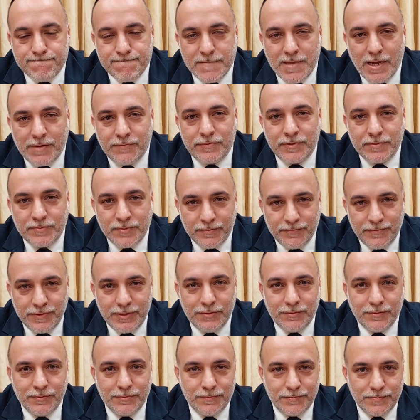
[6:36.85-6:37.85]
Avraham
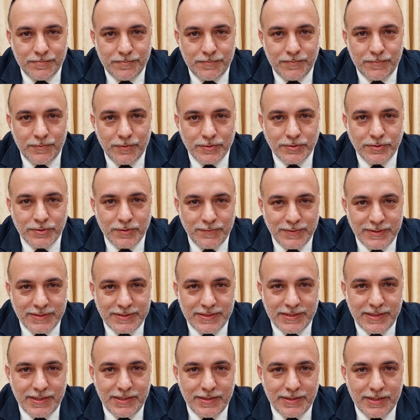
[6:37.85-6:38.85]
Avinu, also we
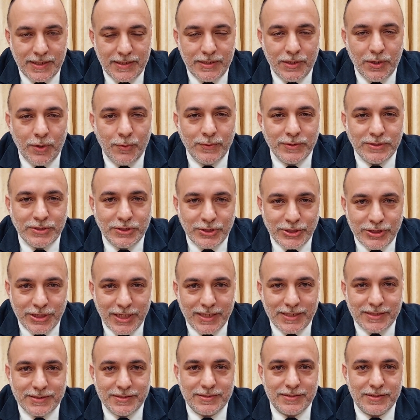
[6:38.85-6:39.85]
see that he always
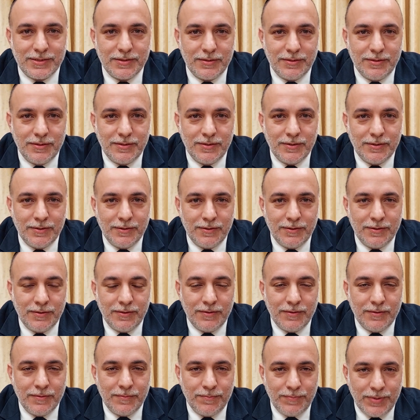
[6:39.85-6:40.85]
checks
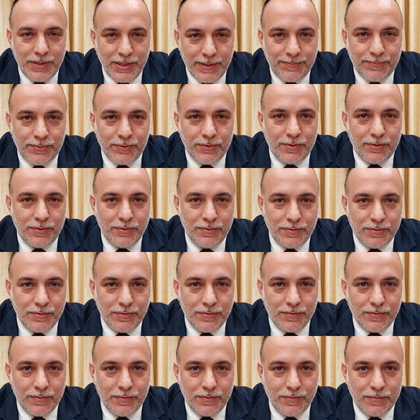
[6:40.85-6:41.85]
people
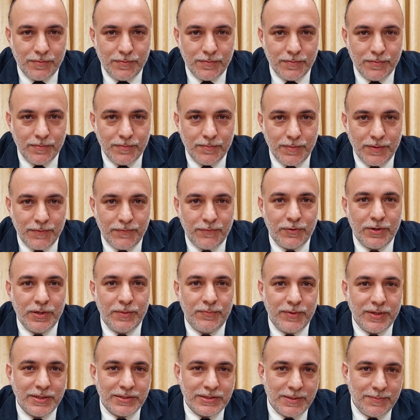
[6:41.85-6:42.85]
before he
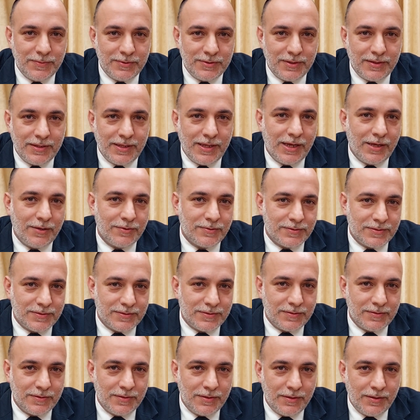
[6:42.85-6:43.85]
brings them into the house.
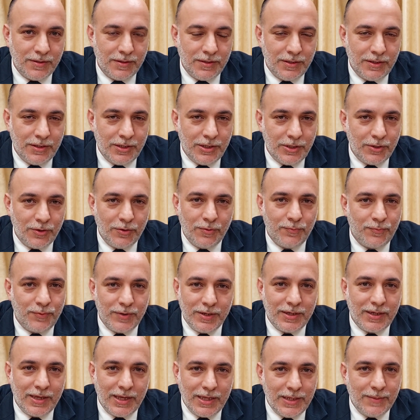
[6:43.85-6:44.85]
You don't
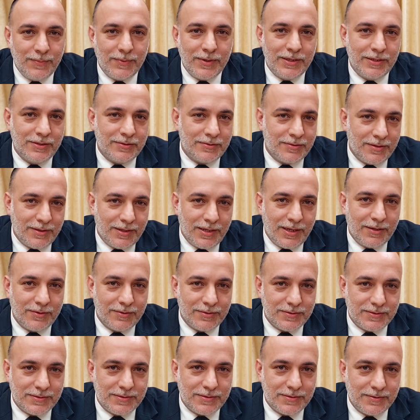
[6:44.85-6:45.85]
bring anybody into the
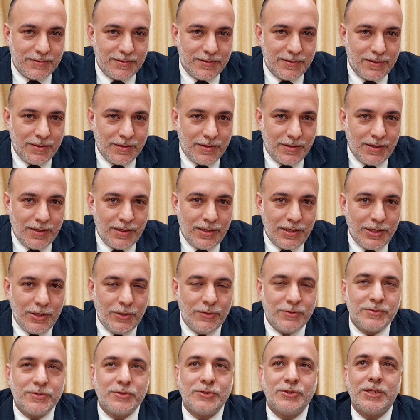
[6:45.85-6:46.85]
house. He
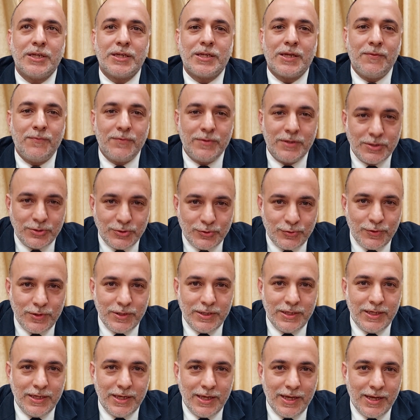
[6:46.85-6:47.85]
used to check him with the tree
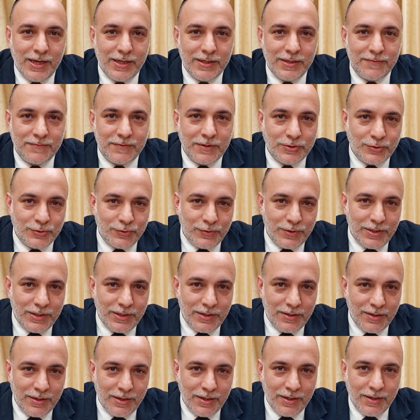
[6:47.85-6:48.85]
he had. If the
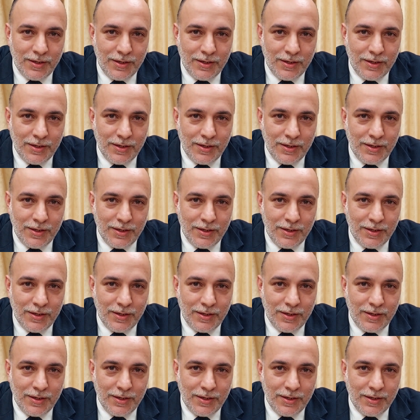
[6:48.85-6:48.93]
tree